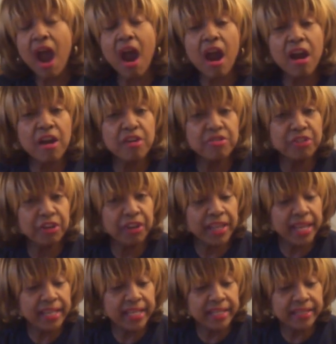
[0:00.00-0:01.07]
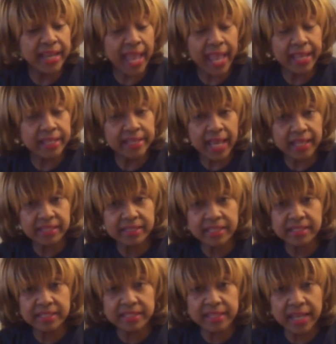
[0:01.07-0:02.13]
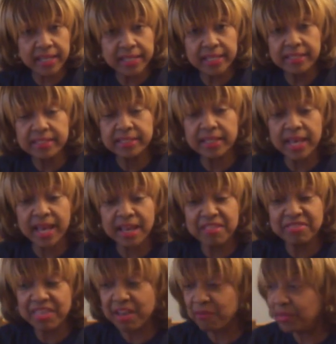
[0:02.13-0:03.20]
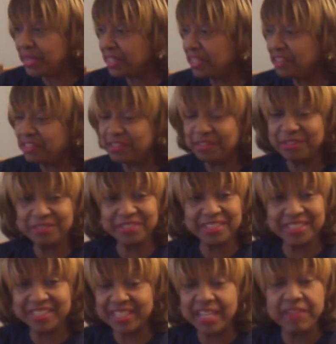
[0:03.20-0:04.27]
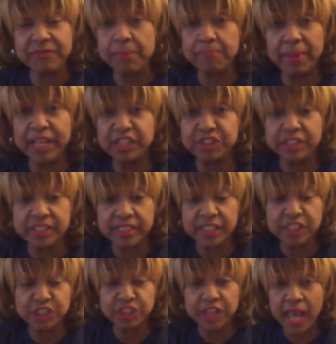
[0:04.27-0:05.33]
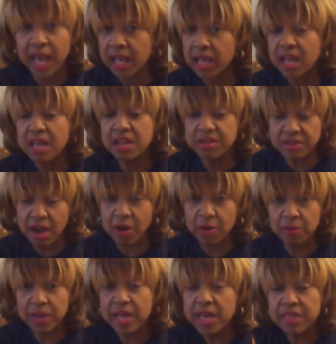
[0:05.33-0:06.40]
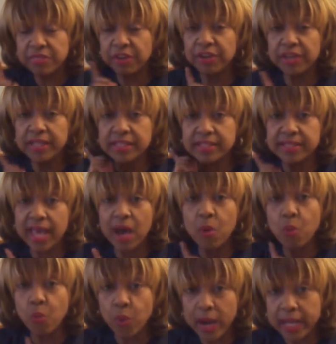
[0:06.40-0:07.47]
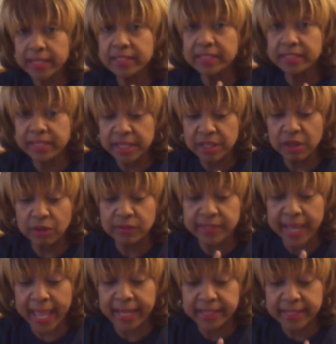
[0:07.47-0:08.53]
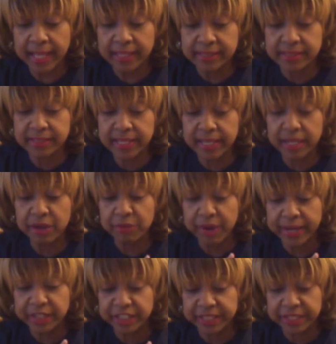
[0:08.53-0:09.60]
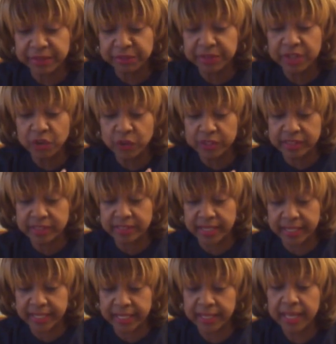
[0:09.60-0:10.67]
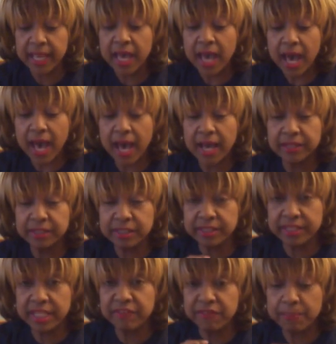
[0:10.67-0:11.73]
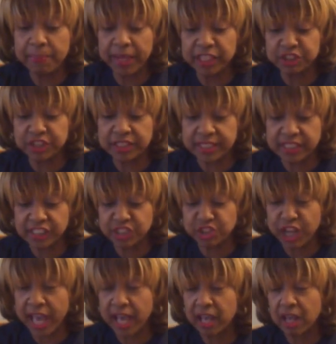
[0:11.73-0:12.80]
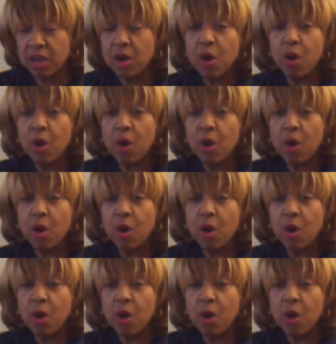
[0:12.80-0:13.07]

Are there any diagnostic studies that we can do to see if a patient is in shock? No, there is not one single diagnostic criteria or study to see if a patient is in shock.